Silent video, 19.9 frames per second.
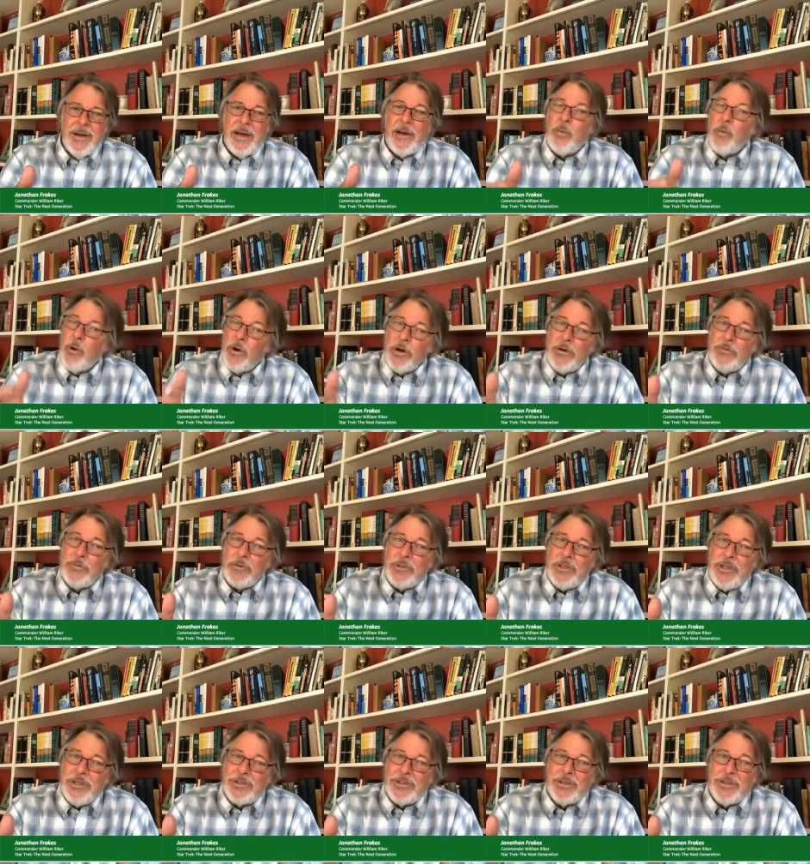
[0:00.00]
And a wonderful
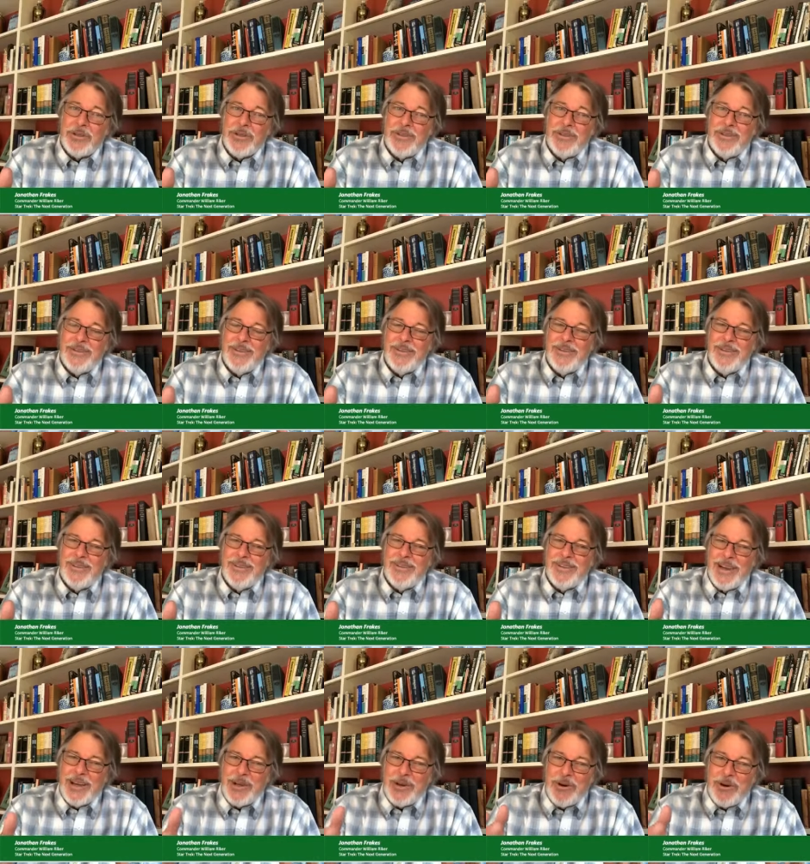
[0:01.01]
teacher,
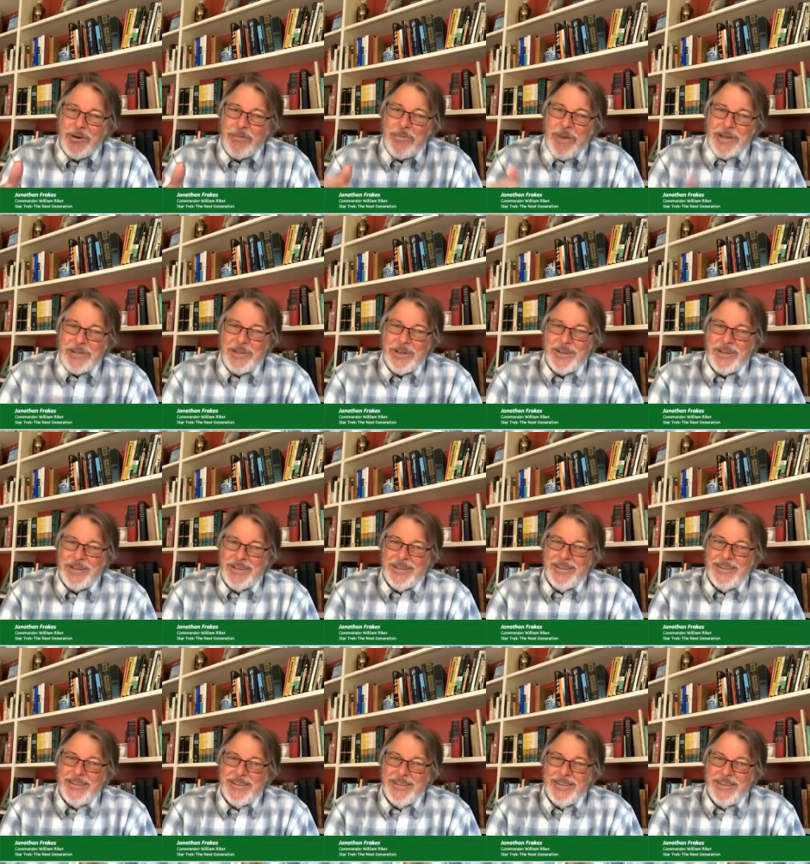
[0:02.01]
like Kurt Messick.